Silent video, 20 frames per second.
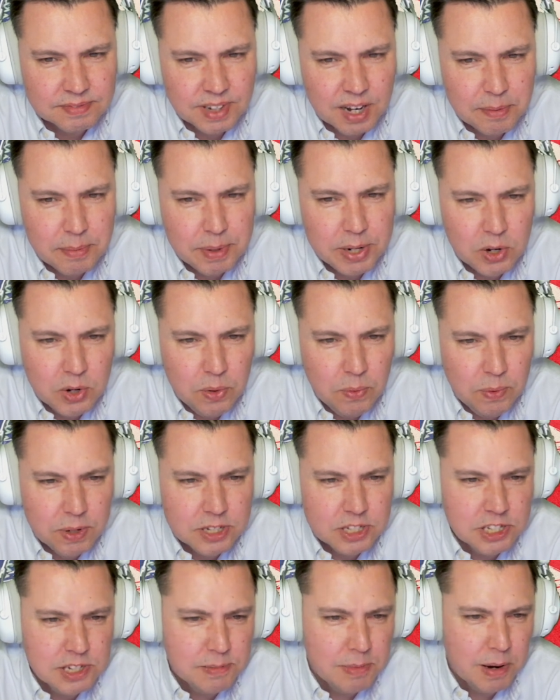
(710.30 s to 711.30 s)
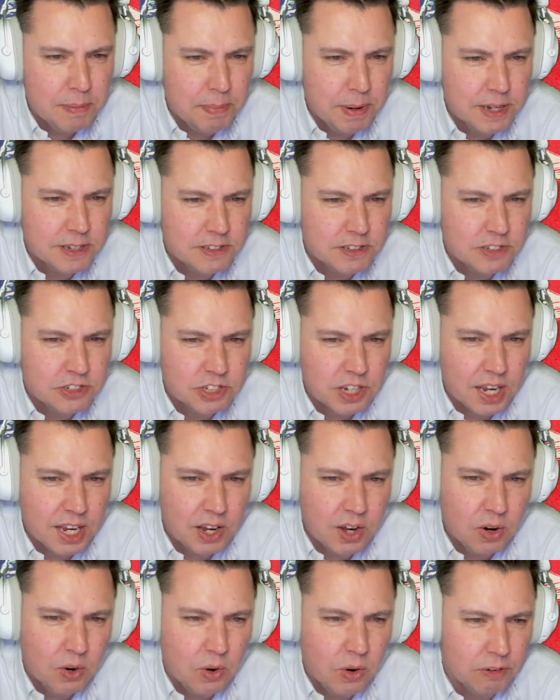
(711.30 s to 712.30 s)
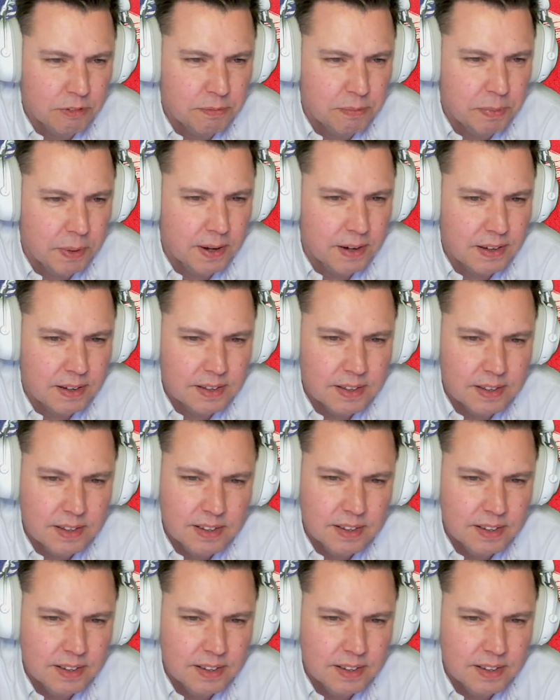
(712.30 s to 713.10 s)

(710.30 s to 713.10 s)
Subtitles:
I mean, I always do my best to shake it off, but